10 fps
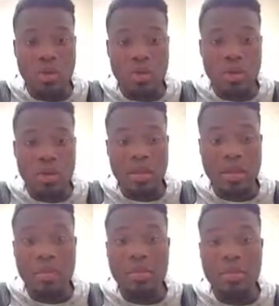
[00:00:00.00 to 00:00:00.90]
the
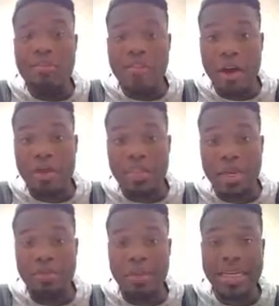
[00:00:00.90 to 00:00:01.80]
number of values that
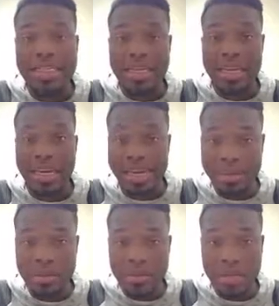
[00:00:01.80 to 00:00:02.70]
I'm placing
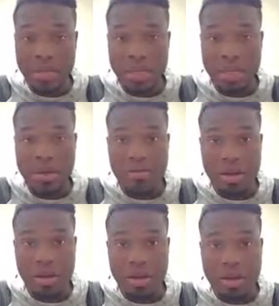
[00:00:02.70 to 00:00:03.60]
inside of my
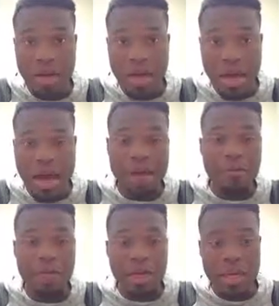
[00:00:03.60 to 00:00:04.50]
vector have
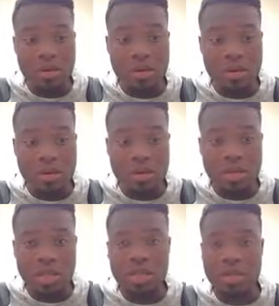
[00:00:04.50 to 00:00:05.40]
to be equal
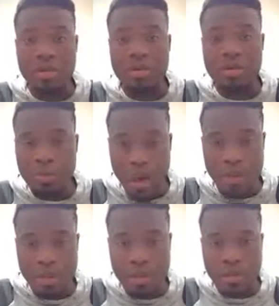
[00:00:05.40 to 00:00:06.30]
to the number of
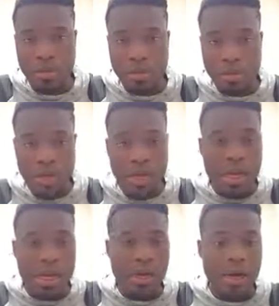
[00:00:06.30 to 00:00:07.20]
spots.
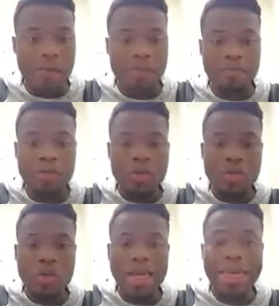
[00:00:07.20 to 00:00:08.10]

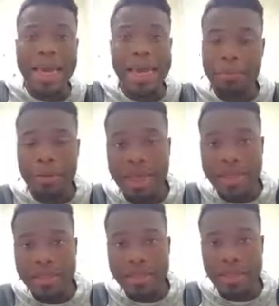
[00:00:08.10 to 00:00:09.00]
So I can't
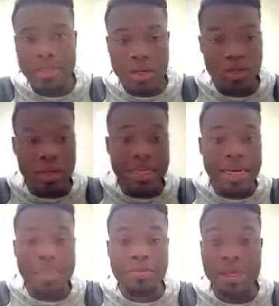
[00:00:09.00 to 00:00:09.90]
place, so in this
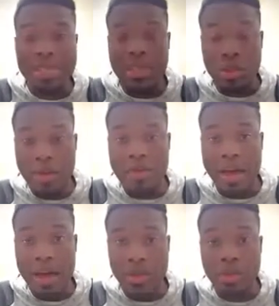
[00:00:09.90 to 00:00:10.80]
case I'm placing 3
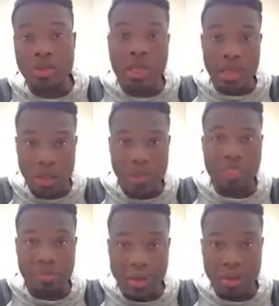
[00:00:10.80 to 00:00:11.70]
values in 3
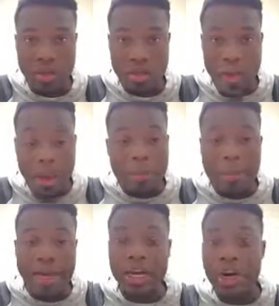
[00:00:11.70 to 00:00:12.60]
spots,
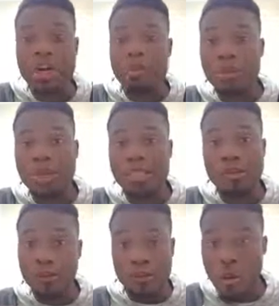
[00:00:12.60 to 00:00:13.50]
but I couldn't
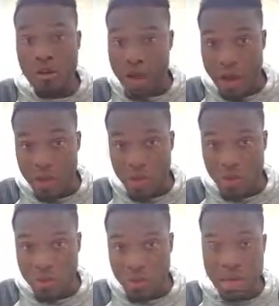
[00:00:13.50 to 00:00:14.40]
place 4
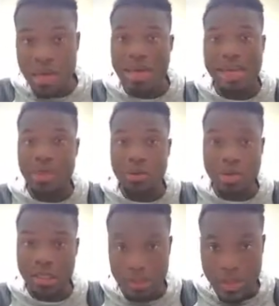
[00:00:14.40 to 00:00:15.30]
values in
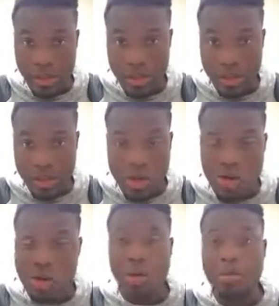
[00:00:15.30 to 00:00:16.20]
3 spots,
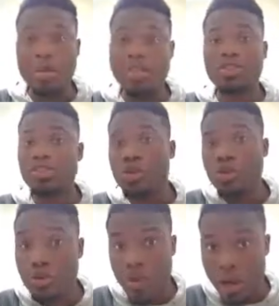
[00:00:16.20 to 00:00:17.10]
or I couldn't place
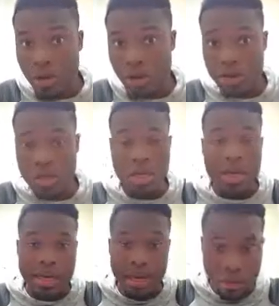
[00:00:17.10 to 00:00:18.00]
2 values
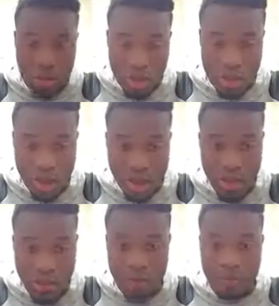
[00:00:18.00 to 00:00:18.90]
in 3
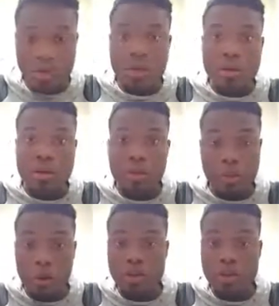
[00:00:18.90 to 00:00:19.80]
spots.
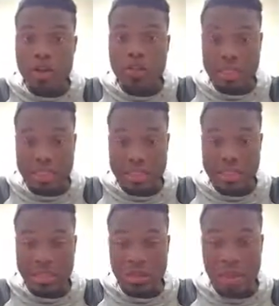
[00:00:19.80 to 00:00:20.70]
Both of those
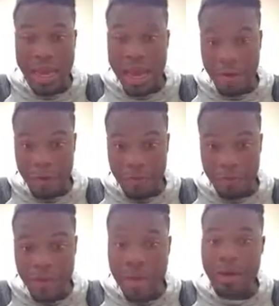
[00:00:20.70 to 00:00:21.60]
instances would error.
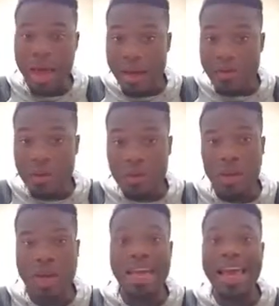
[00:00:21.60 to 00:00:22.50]
However,
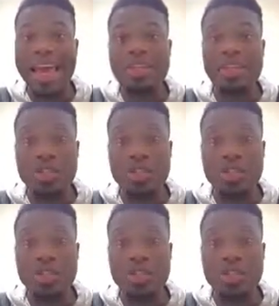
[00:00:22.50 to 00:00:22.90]
what I can